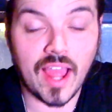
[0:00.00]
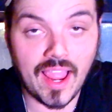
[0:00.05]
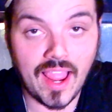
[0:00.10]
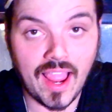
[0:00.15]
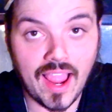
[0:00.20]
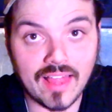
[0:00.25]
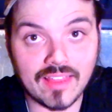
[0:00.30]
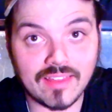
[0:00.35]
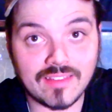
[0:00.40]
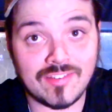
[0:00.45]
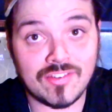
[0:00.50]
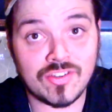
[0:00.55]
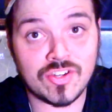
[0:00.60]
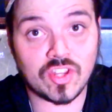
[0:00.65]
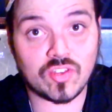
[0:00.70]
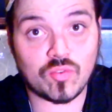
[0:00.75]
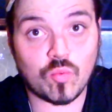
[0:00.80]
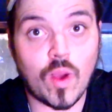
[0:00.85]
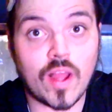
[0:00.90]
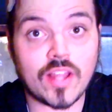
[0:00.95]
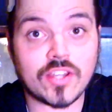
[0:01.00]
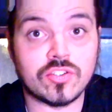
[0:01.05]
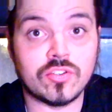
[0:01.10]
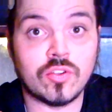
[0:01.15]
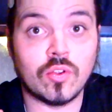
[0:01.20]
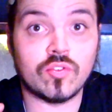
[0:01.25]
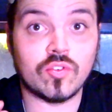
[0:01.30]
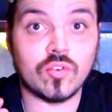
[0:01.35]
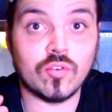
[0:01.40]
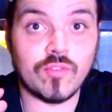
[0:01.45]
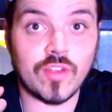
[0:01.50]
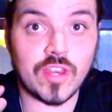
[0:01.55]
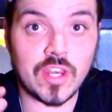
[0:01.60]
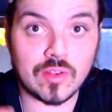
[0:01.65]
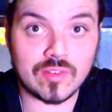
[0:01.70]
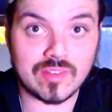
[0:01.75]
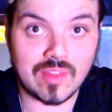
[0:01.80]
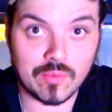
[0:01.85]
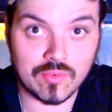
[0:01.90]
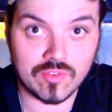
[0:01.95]
I highly suggest watching those 2
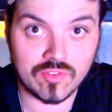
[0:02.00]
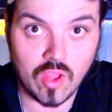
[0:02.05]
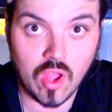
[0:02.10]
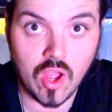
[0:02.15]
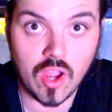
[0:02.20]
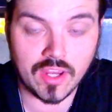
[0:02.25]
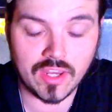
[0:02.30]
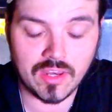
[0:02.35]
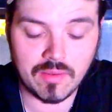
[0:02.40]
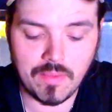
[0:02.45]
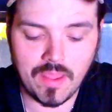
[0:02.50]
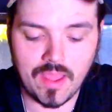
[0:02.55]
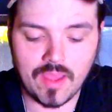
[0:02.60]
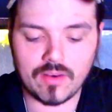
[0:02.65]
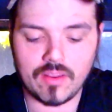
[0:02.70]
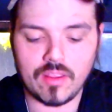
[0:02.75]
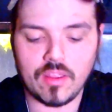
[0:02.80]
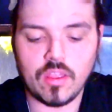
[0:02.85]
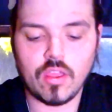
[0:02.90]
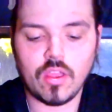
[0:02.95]
videos I was talking about.